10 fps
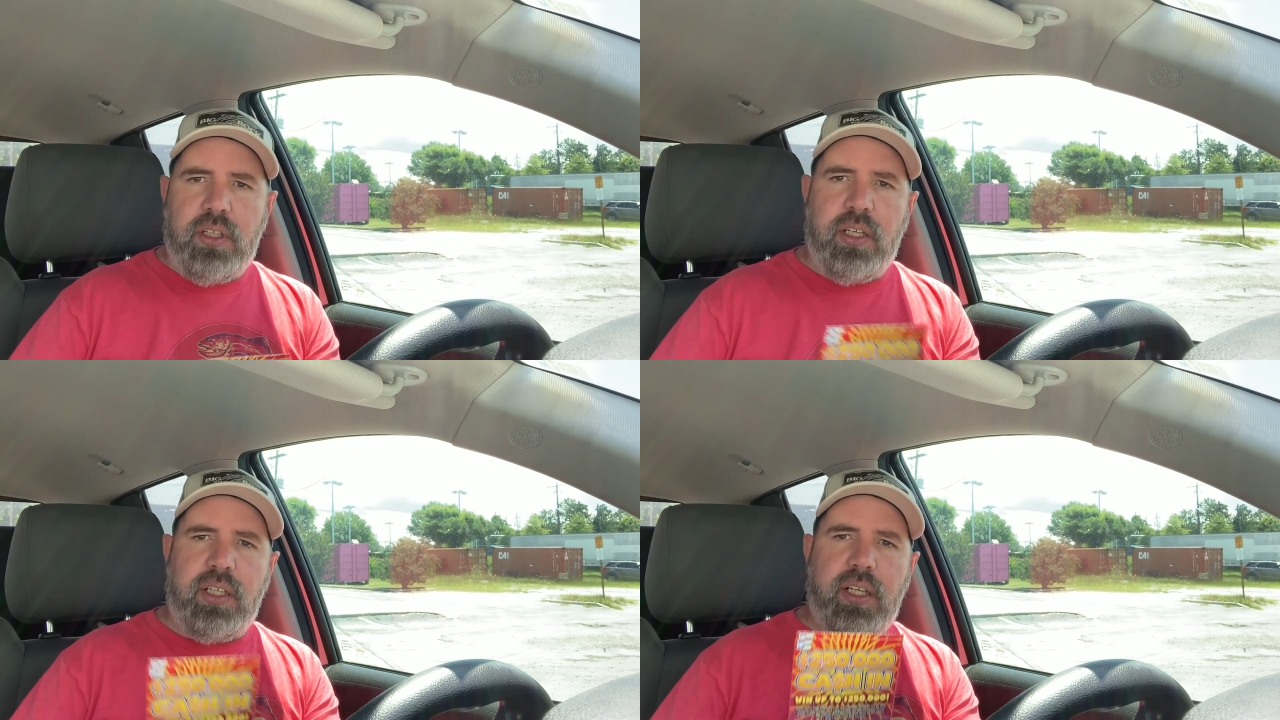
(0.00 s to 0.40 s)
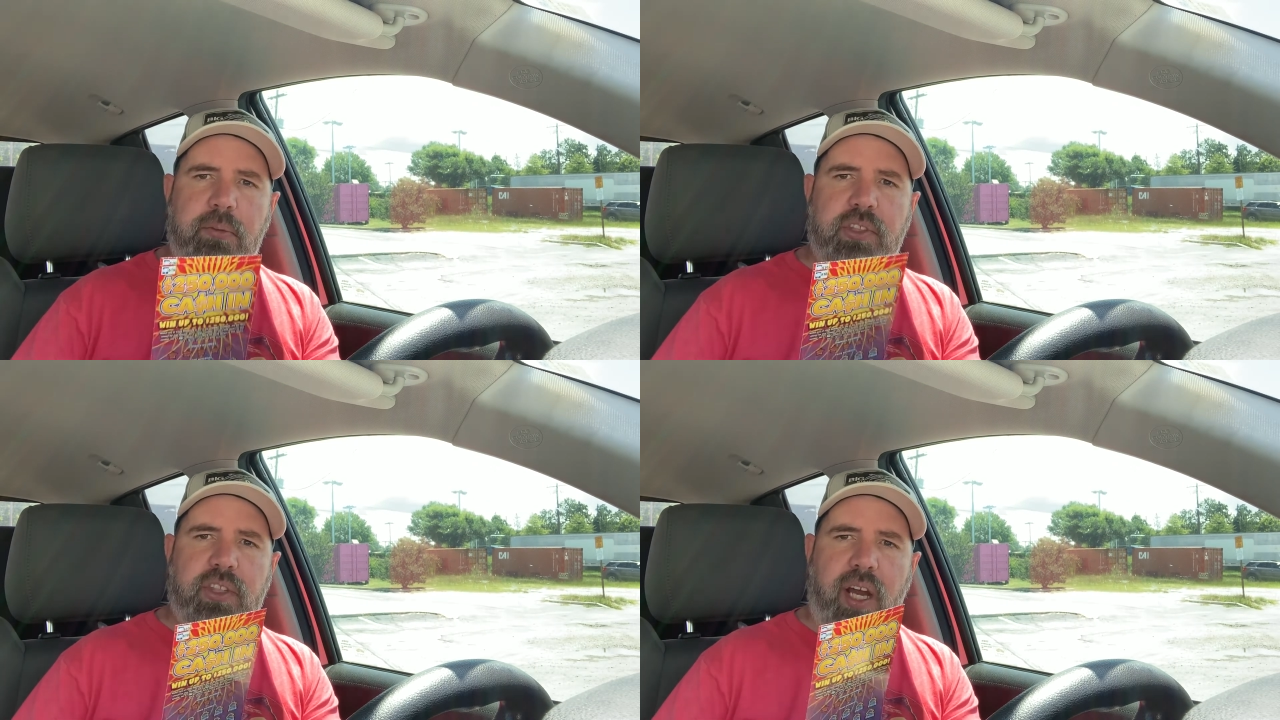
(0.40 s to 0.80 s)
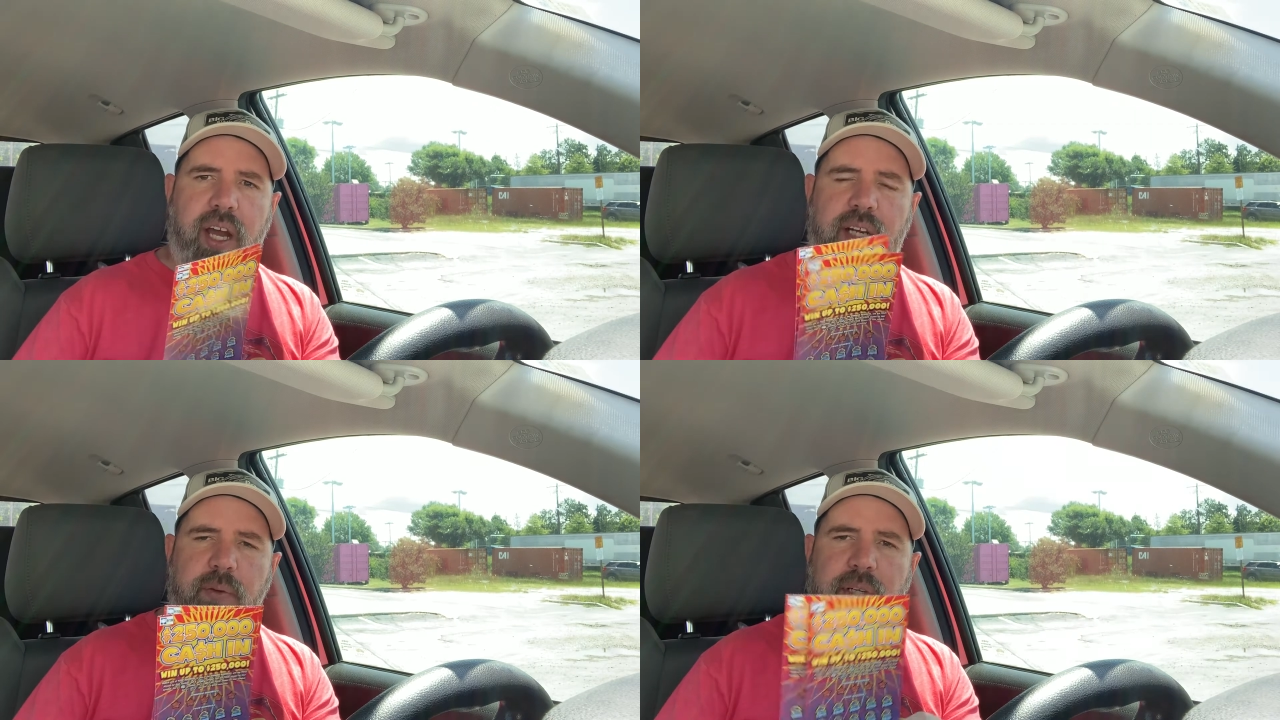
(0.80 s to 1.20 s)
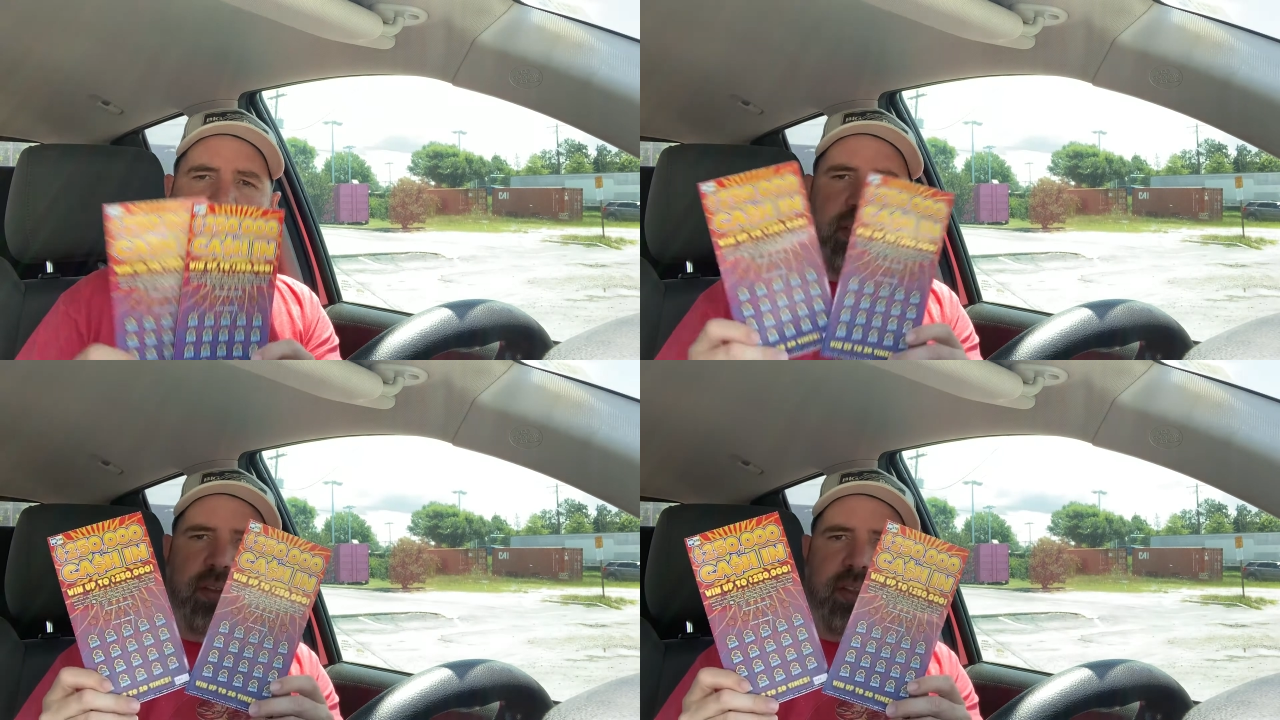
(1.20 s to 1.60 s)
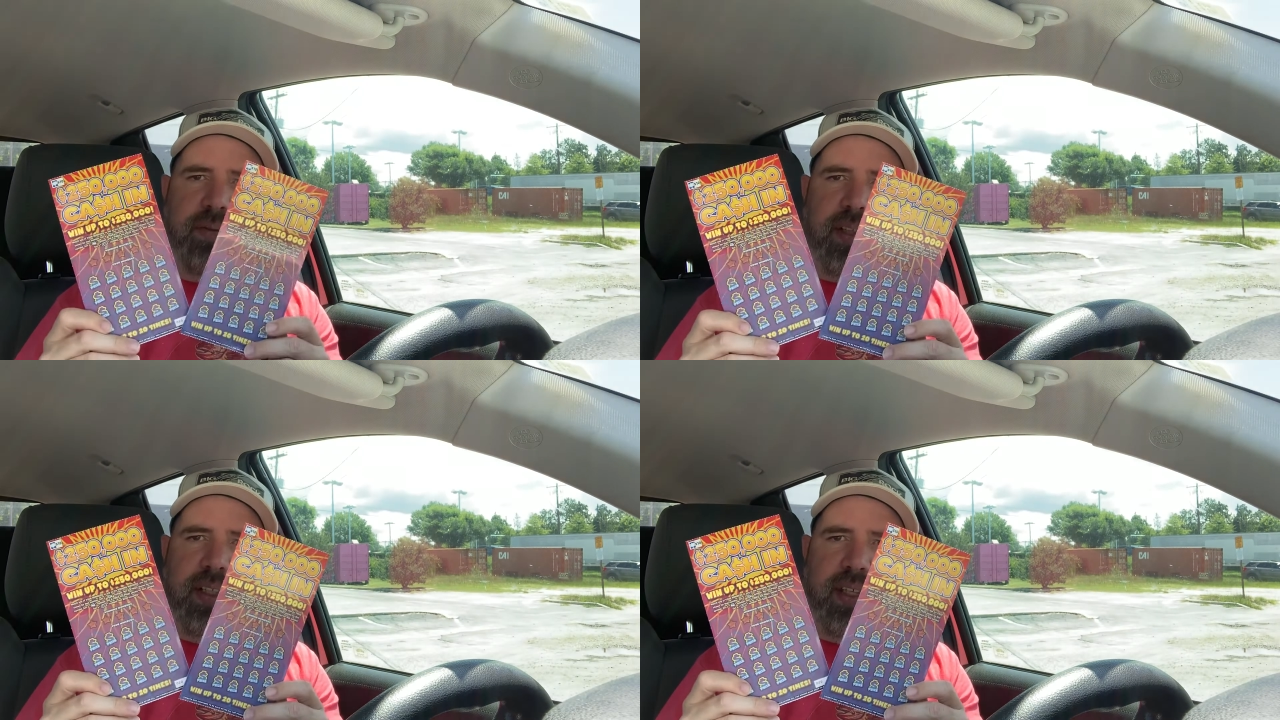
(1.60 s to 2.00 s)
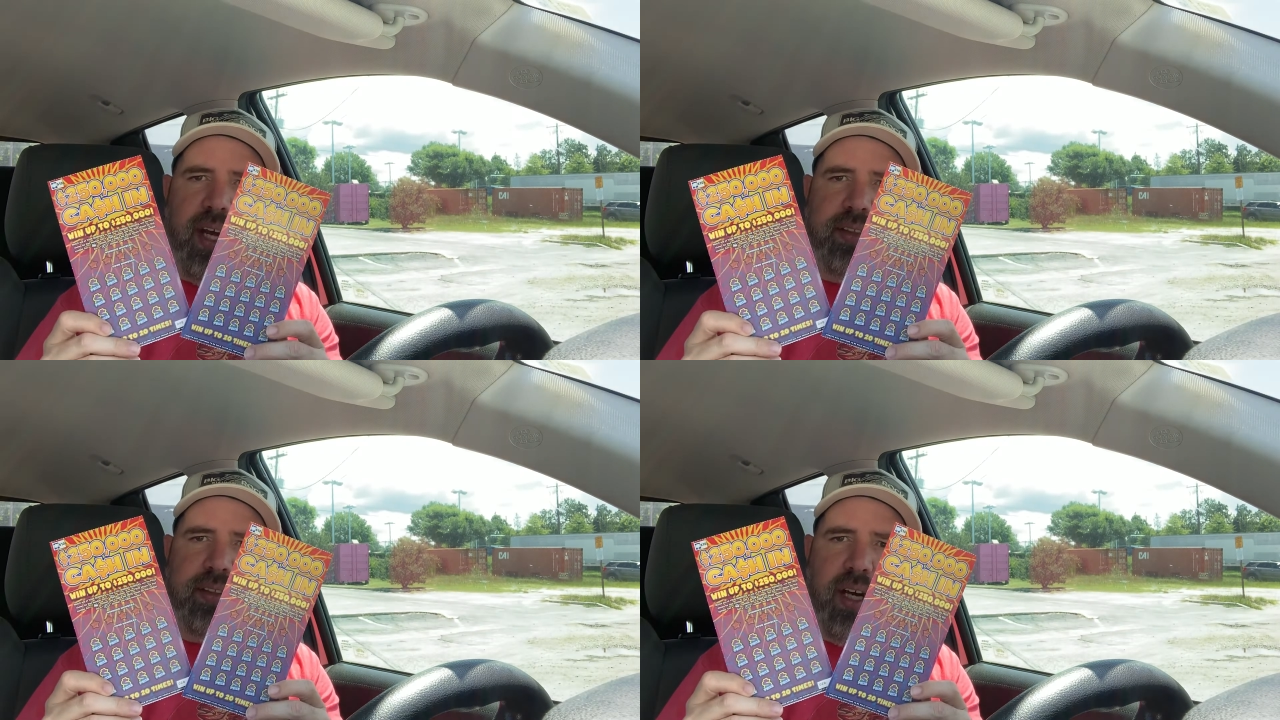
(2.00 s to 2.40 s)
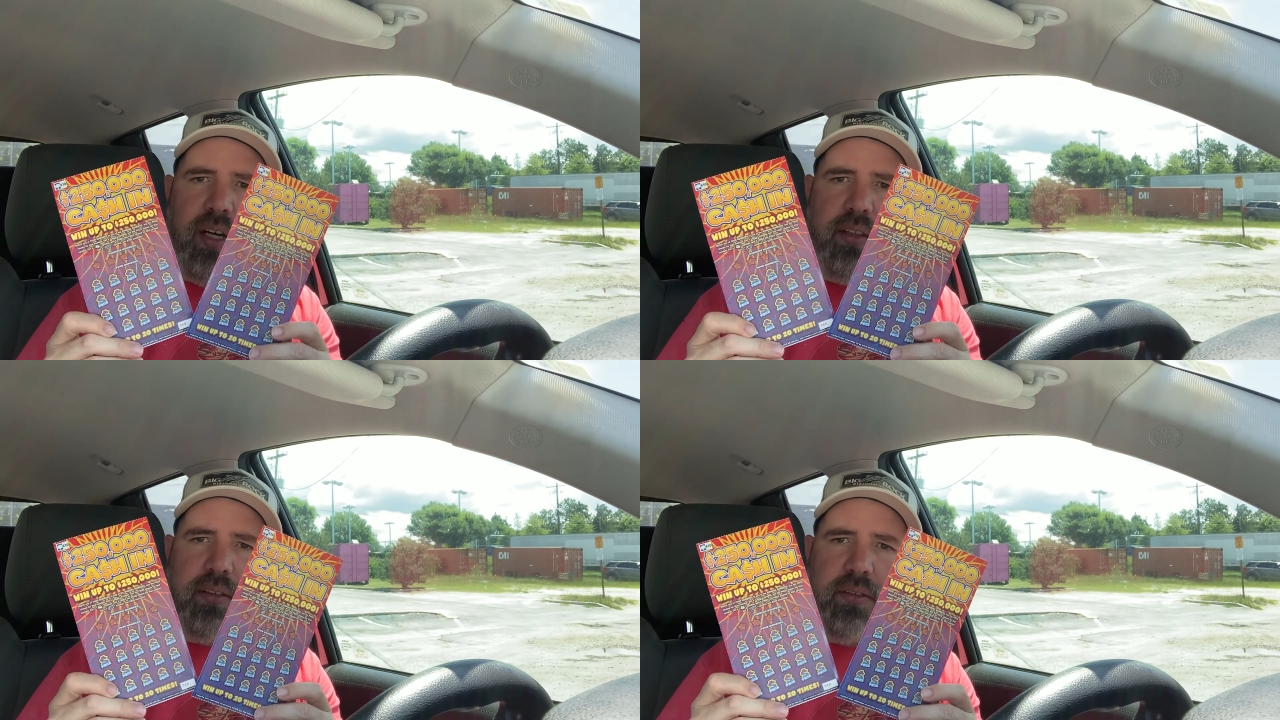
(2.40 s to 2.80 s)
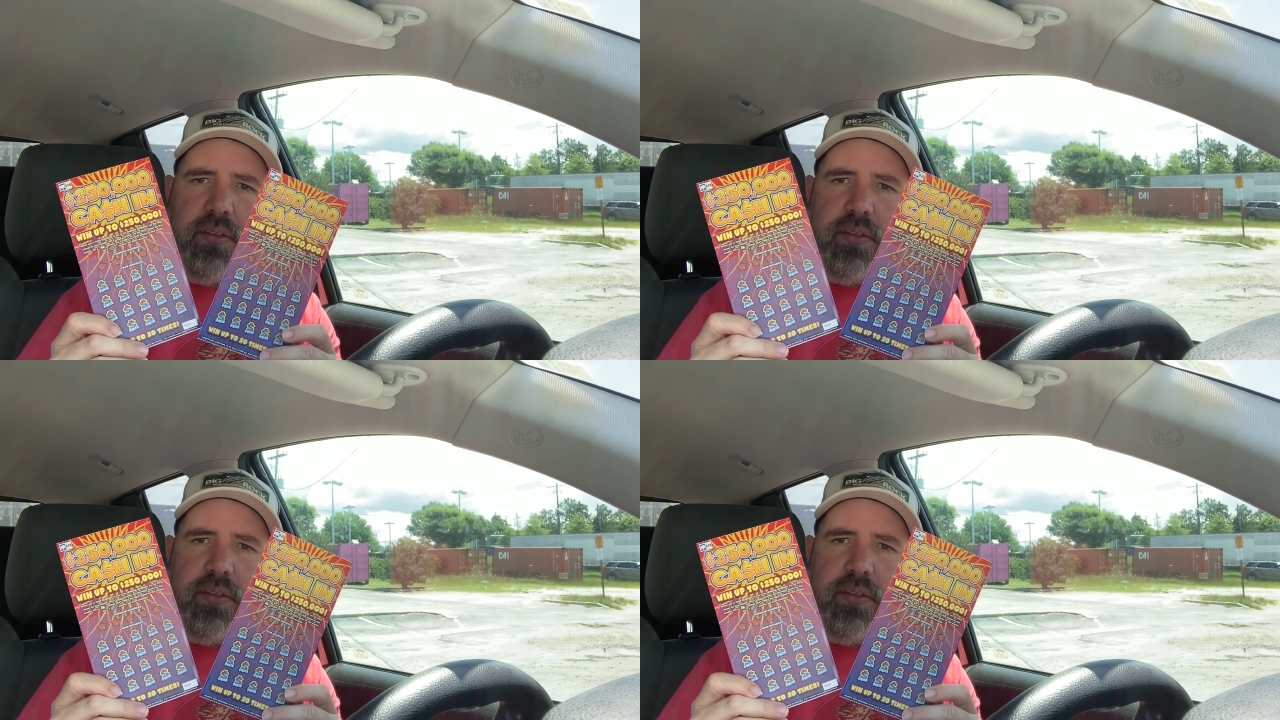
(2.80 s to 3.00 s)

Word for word: and then I'm gonna try to win $250,000